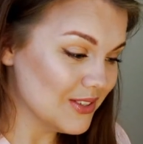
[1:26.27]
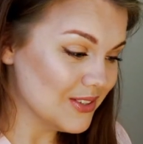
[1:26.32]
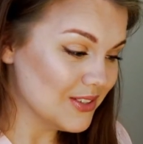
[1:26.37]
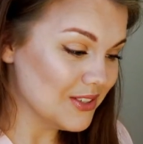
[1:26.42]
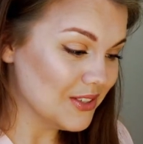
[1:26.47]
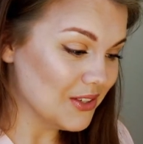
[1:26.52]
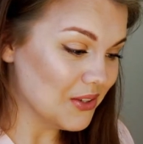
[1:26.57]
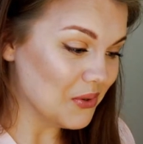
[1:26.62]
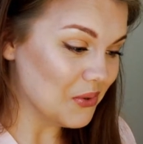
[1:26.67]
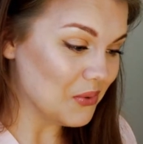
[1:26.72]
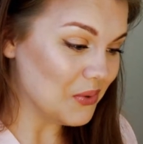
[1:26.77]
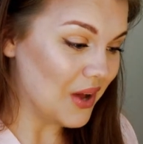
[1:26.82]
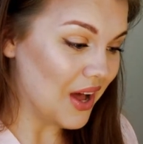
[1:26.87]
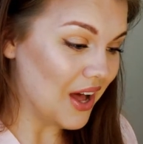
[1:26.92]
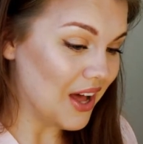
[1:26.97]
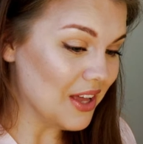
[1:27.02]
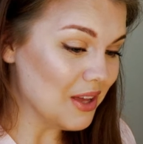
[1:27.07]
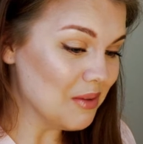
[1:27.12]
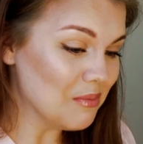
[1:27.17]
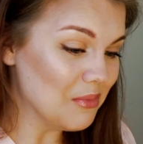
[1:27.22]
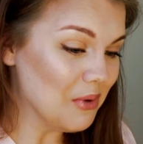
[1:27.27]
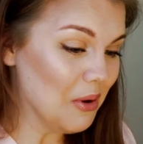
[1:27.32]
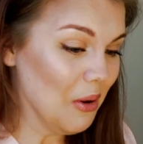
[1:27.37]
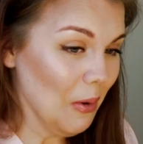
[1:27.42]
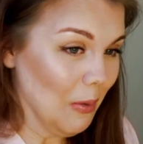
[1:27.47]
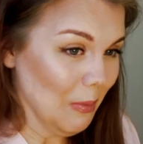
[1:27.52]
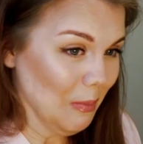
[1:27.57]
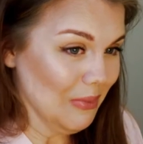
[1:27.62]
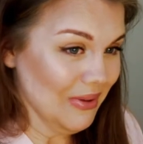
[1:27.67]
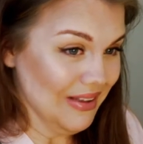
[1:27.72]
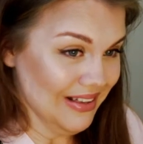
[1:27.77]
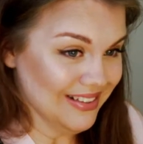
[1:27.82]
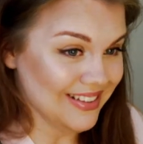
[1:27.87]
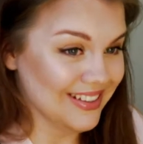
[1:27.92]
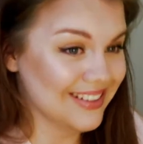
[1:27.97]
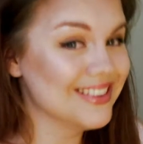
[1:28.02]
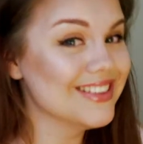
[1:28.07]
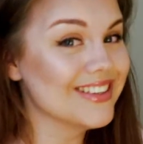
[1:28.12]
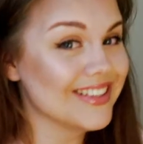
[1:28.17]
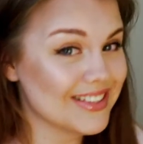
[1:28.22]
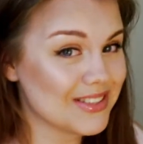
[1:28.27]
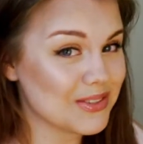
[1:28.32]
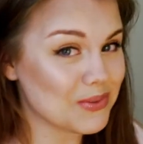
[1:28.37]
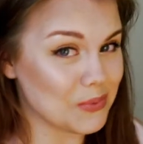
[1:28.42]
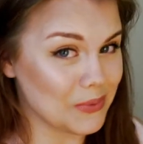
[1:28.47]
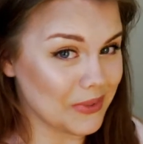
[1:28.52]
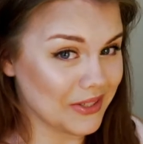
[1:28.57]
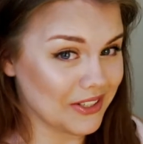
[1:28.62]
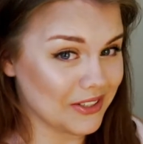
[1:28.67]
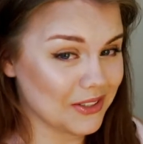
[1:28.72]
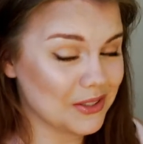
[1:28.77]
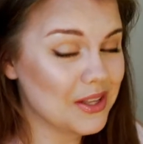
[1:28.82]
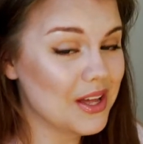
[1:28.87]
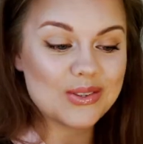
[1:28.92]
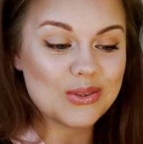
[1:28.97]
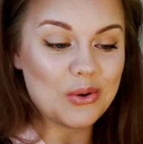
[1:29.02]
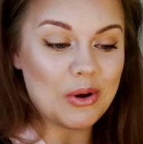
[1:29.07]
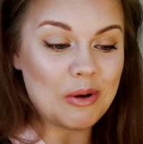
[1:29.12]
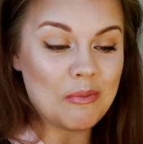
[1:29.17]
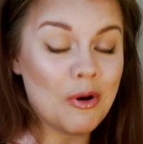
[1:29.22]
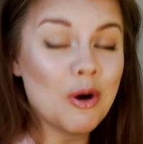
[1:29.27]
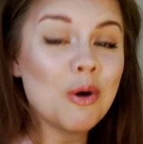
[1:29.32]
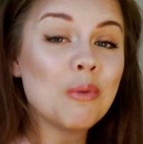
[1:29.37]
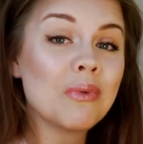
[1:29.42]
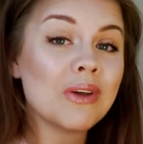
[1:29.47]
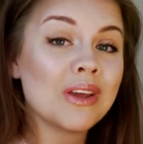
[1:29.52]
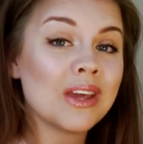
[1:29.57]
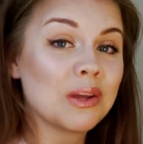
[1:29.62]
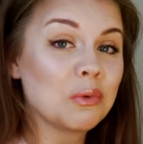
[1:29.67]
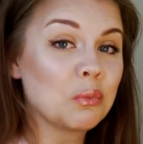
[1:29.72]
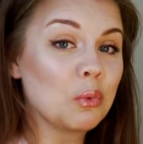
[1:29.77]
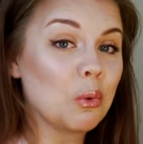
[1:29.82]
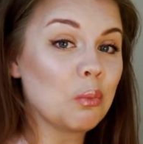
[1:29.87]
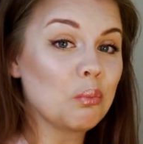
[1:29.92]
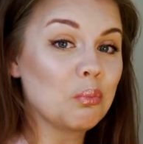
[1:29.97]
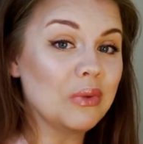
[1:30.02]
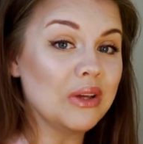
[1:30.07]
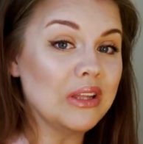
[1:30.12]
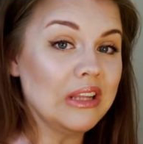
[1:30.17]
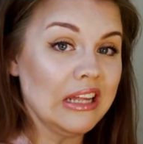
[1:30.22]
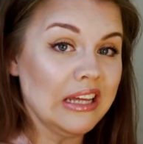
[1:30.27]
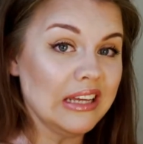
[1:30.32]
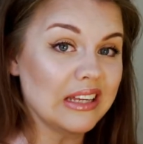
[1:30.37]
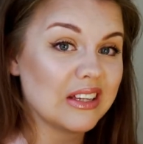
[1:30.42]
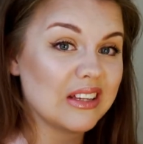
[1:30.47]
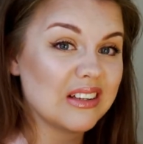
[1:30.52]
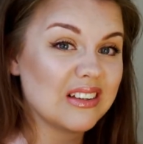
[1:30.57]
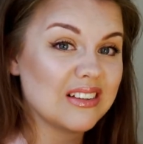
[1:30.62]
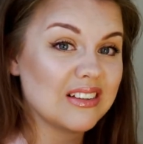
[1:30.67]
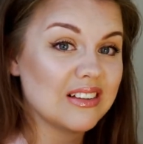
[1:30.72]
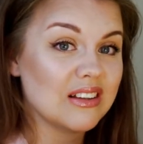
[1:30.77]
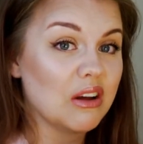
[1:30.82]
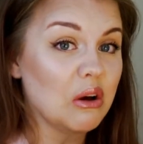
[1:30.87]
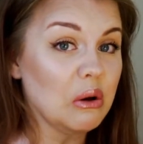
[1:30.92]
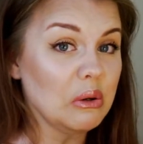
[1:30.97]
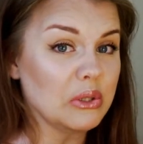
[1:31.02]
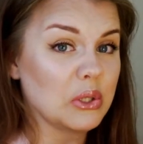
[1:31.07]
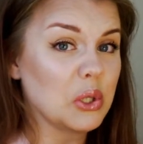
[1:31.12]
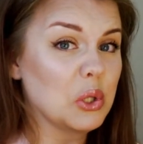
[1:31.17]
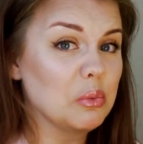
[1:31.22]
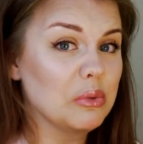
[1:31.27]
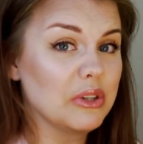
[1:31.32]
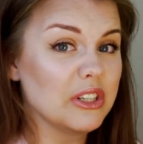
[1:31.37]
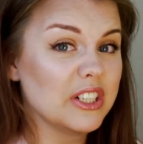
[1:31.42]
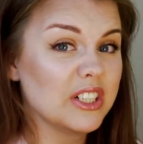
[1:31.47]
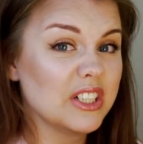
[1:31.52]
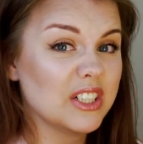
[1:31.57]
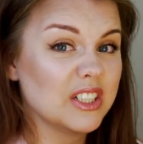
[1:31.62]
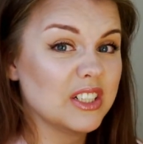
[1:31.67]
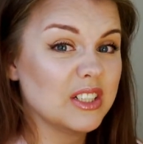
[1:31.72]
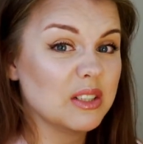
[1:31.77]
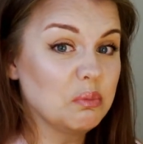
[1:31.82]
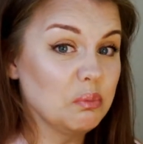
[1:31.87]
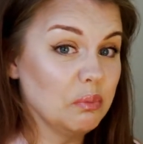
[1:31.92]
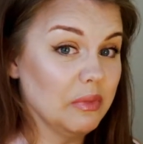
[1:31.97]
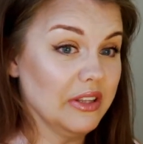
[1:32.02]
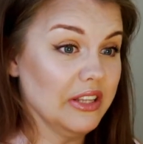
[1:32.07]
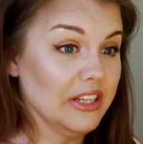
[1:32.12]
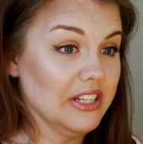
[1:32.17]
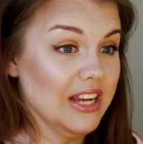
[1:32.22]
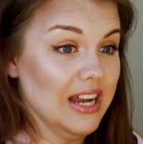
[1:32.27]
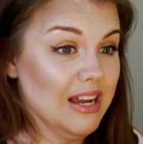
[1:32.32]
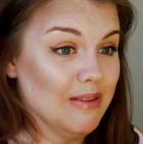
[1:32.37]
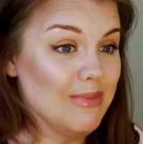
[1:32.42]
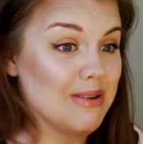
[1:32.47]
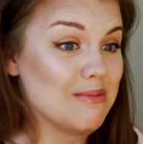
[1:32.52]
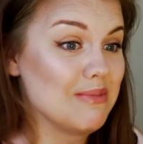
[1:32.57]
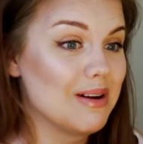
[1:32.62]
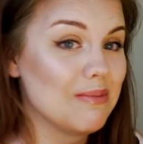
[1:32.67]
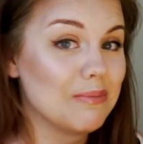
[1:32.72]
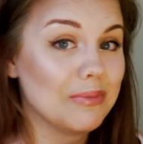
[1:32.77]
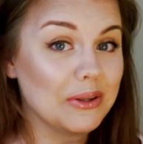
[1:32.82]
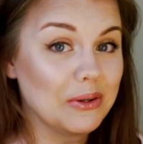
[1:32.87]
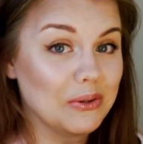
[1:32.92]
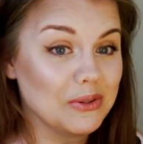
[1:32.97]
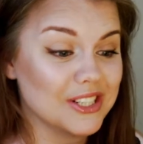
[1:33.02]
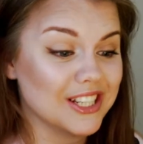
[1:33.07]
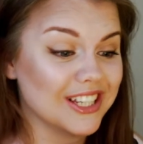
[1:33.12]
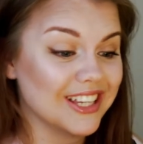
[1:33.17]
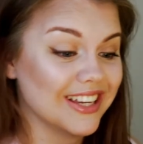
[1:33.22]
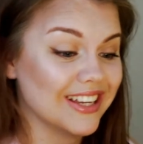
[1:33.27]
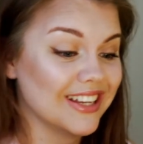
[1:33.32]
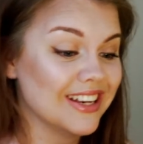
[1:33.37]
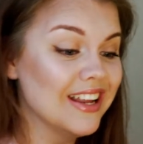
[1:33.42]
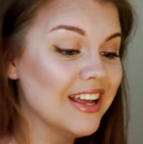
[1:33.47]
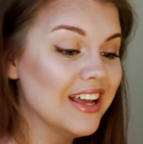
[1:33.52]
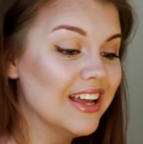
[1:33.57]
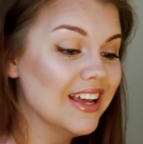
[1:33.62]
So I am hoping that this will. So I'm hoping it won't be like October by the time I'm uploading it.